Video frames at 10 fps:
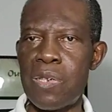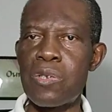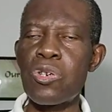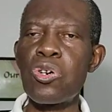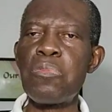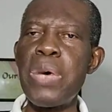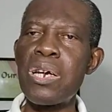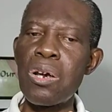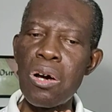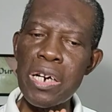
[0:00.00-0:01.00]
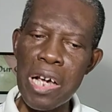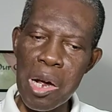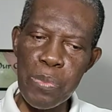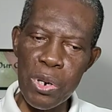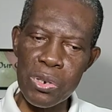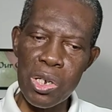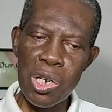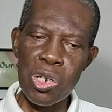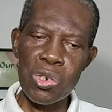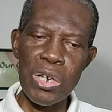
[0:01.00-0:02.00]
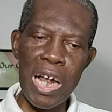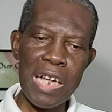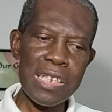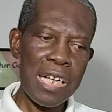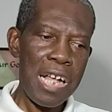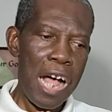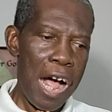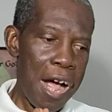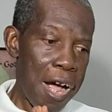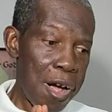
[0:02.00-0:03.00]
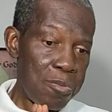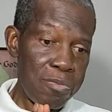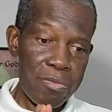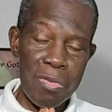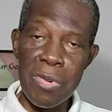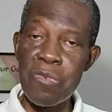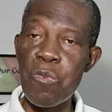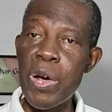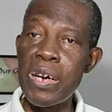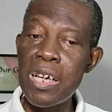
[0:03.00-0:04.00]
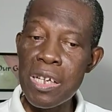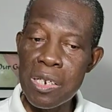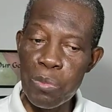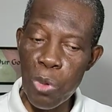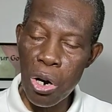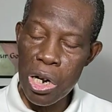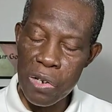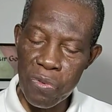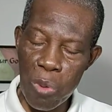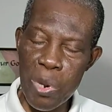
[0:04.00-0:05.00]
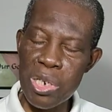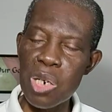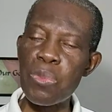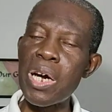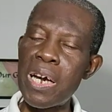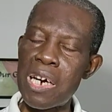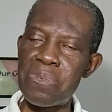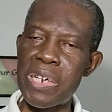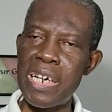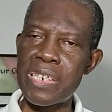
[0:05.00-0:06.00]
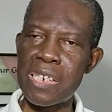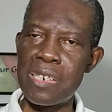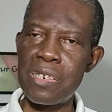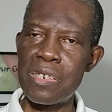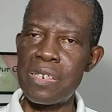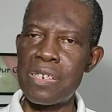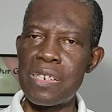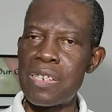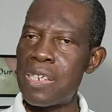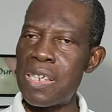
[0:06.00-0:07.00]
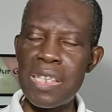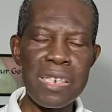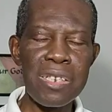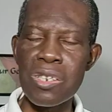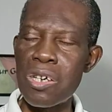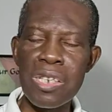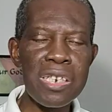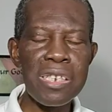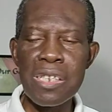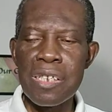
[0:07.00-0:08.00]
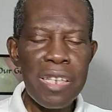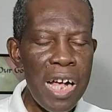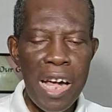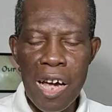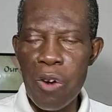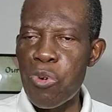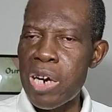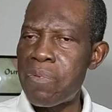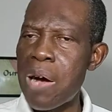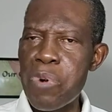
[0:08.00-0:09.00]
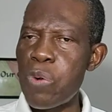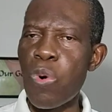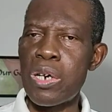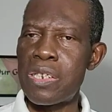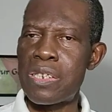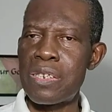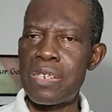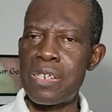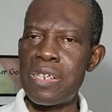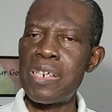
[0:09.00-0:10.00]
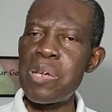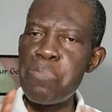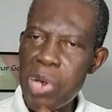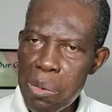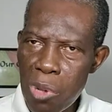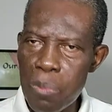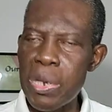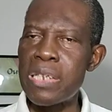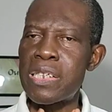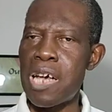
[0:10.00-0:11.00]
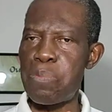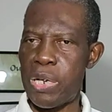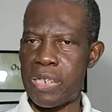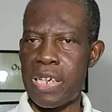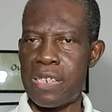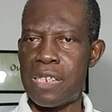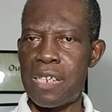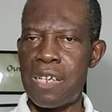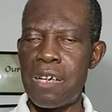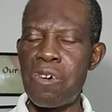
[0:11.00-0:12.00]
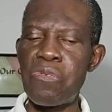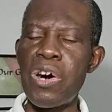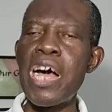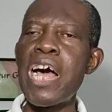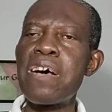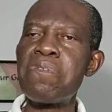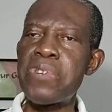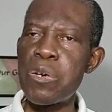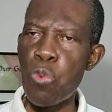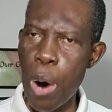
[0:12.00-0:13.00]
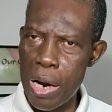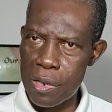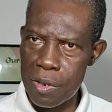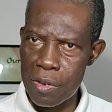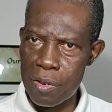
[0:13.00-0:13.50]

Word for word: So may the Lord help us so that um, if we need more information or more clarification, it is not uh, whatever we want. The minimum is 10% for everyone